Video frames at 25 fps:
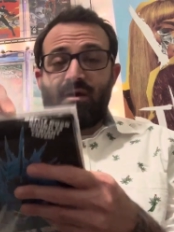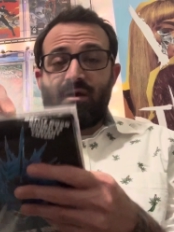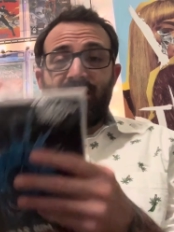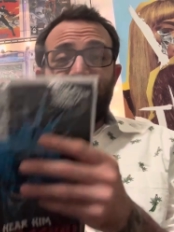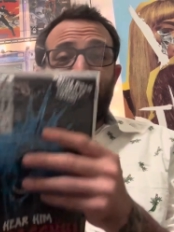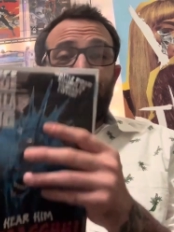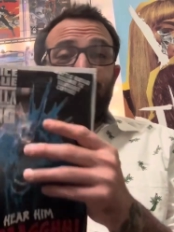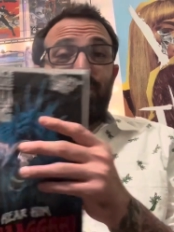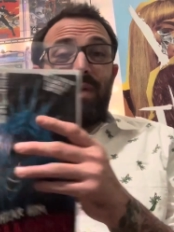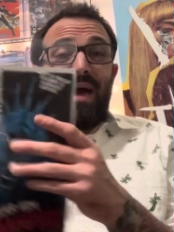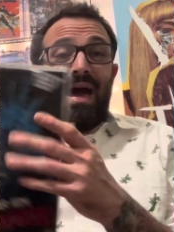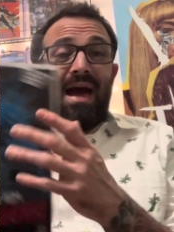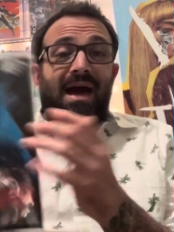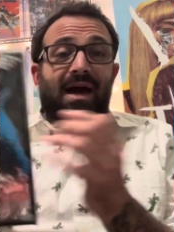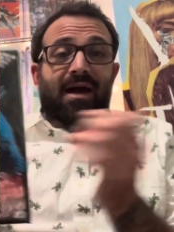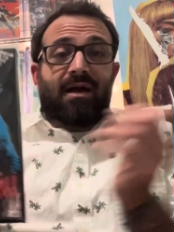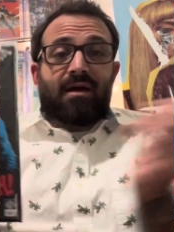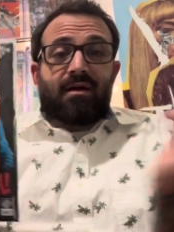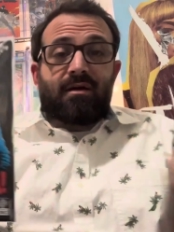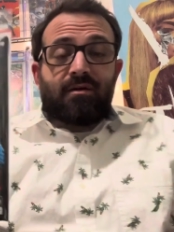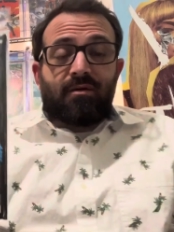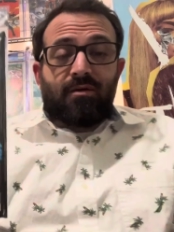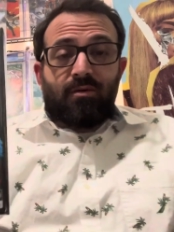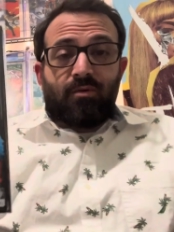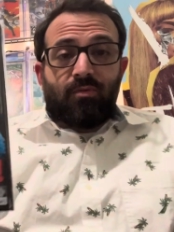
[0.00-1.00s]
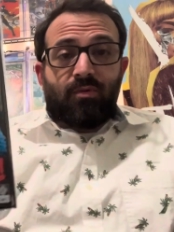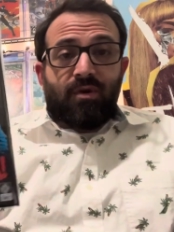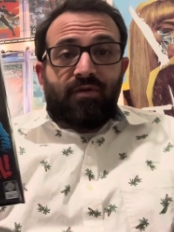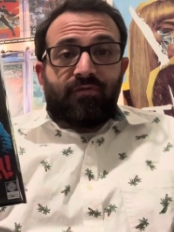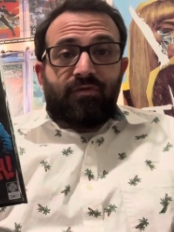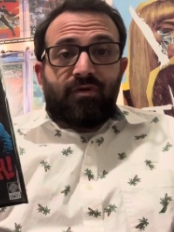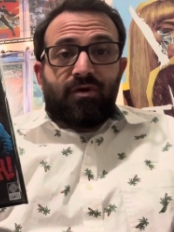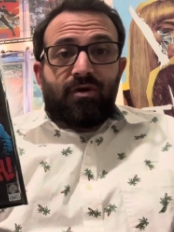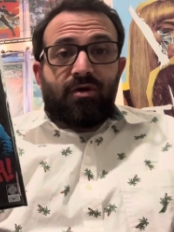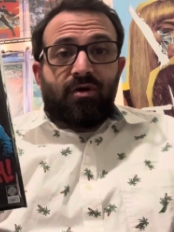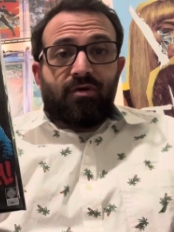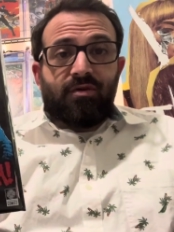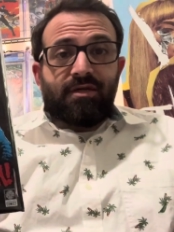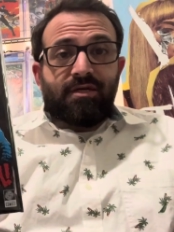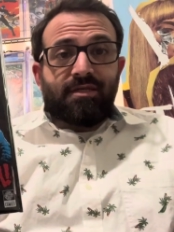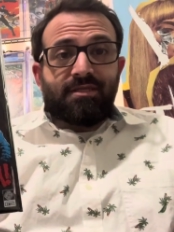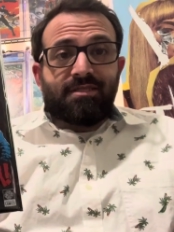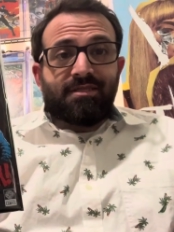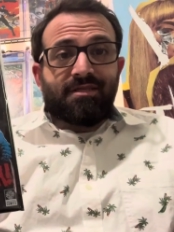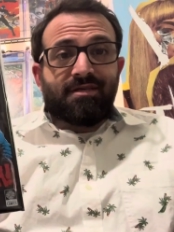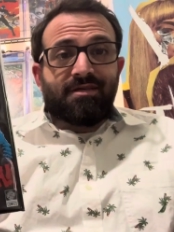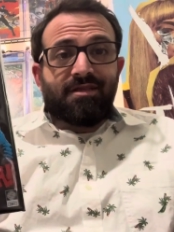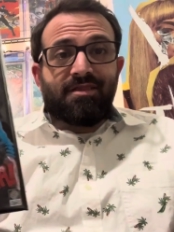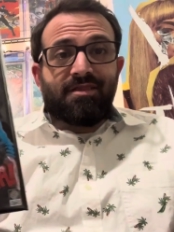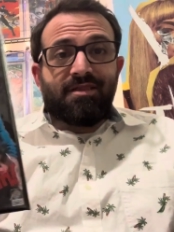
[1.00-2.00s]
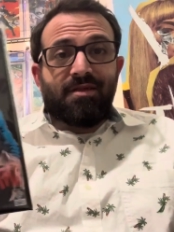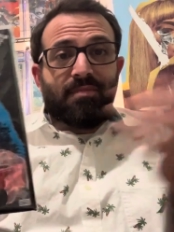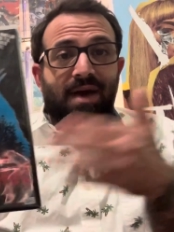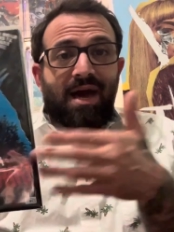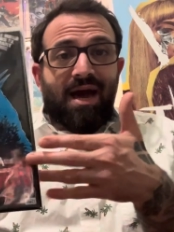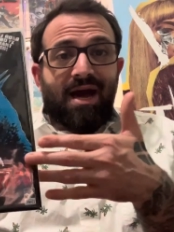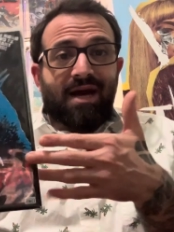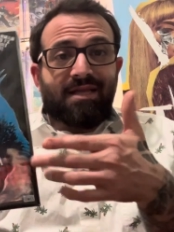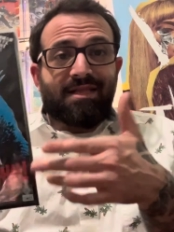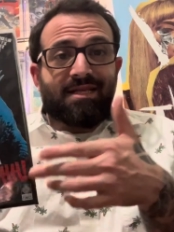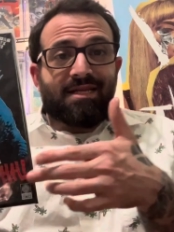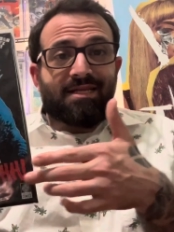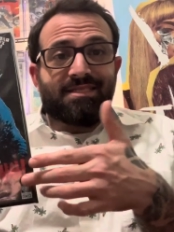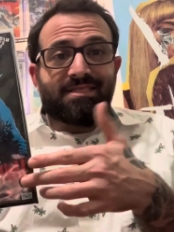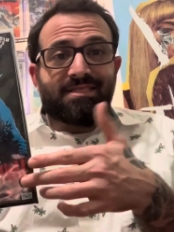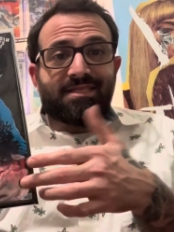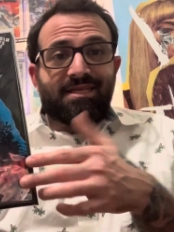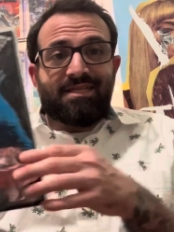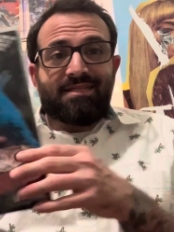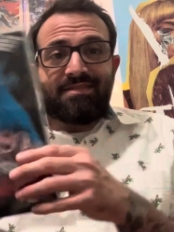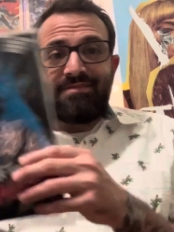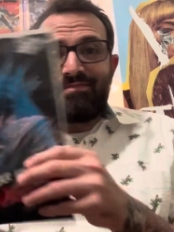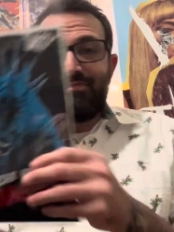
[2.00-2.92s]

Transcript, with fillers: the bag uh, whatever you call this the bag that it's in.